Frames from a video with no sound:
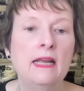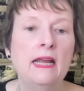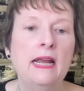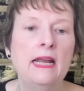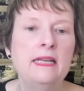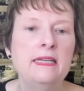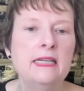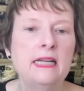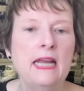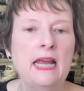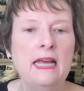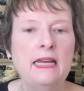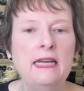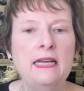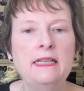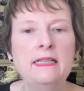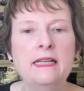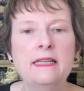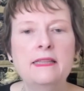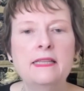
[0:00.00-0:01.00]

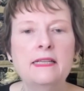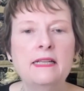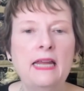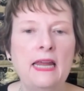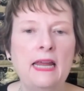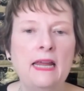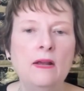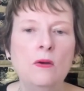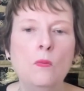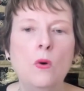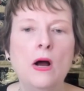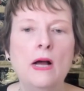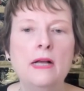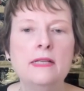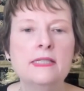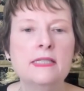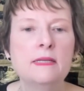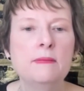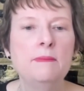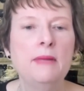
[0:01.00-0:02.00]
indicating that the king
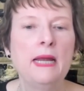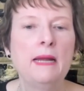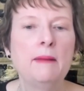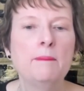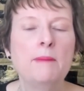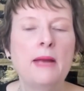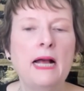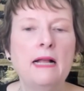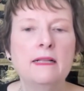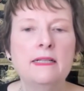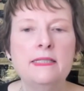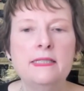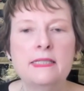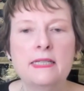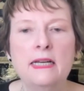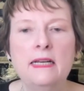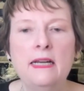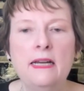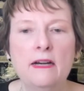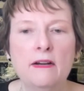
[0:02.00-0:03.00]
wants to make balanced
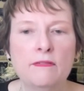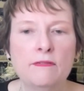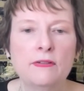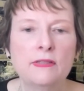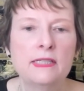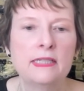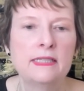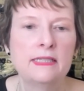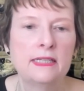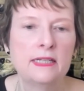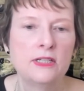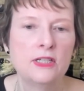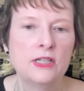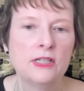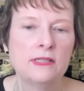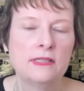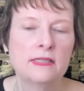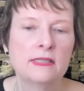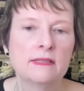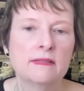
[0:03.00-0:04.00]
and careful
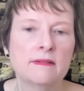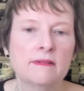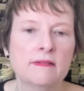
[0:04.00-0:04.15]
decisions.